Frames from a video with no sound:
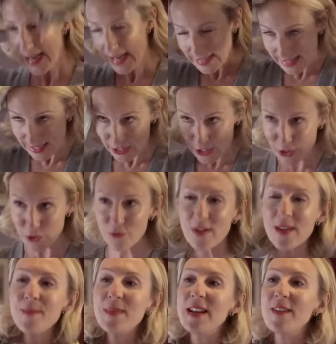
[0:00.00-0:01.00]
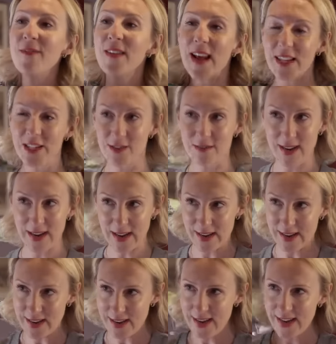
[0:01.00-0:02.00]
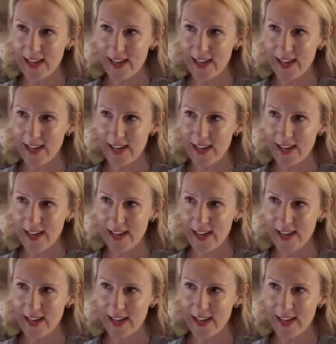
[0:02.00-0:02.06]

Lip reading: It's extremely flattering,